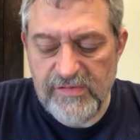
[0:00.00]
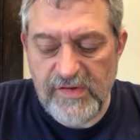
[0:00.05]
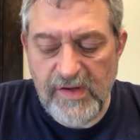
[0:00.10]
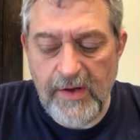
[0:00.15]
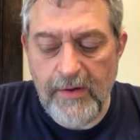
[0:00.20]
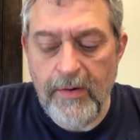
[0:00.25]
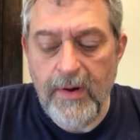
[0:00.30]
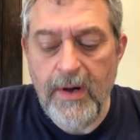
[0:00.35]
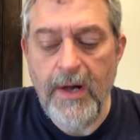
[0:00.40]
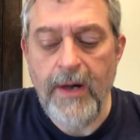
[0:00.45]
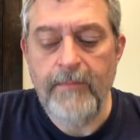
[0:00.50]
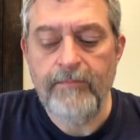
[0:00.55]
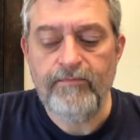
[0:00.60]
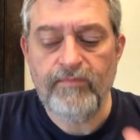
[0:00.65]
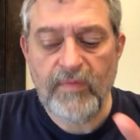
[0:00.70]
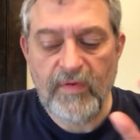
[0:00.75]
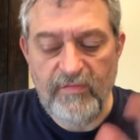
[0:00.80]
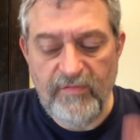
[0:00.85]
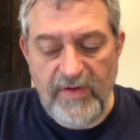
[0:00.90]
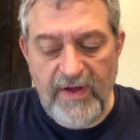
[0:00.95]
So.
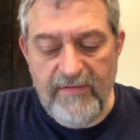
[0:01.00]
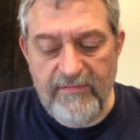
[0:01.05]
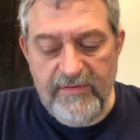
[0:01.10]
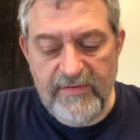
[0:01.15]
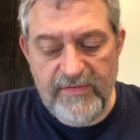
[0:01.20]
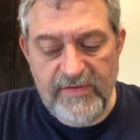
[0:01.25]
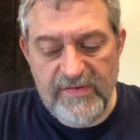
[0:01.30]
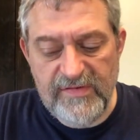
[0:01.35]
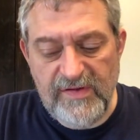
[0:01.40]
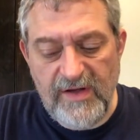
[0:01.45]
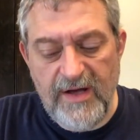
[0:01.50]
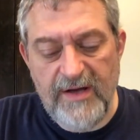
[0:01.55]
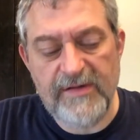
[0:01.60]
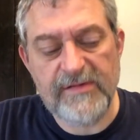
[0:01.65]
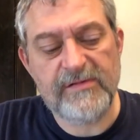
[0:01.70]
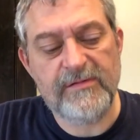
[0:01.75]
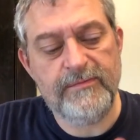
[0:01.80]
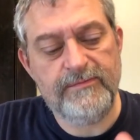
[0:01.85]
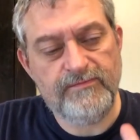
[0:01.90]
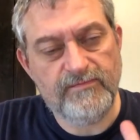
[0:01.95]
Flavor of the
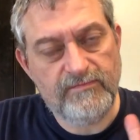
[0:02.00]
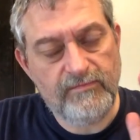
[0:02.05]
sauce,